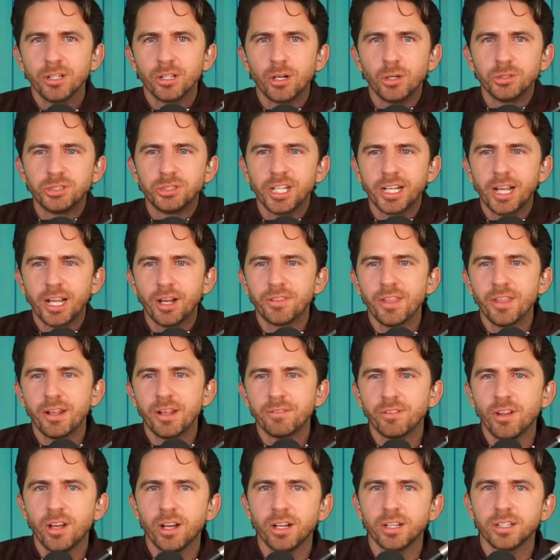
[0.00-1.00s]
Go check out
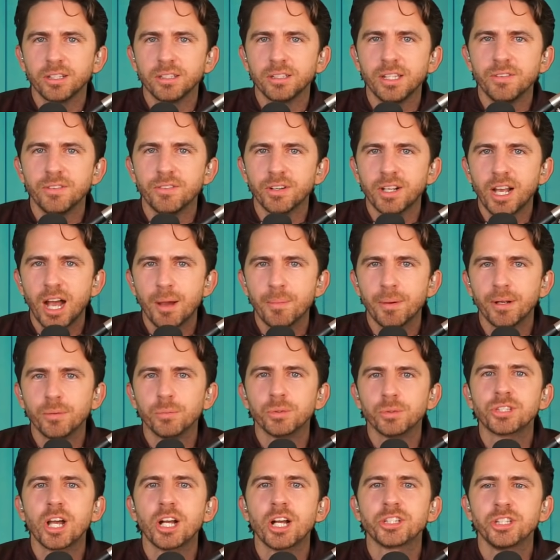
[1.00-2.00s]
that vlog. Leave a
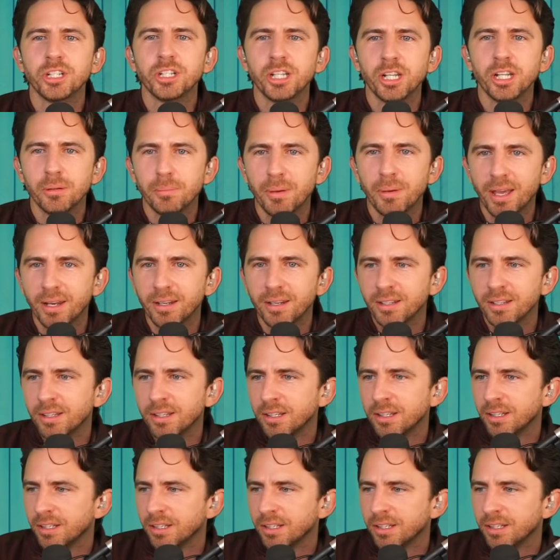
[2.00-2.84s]
comment. We'll talk to you in a little bit.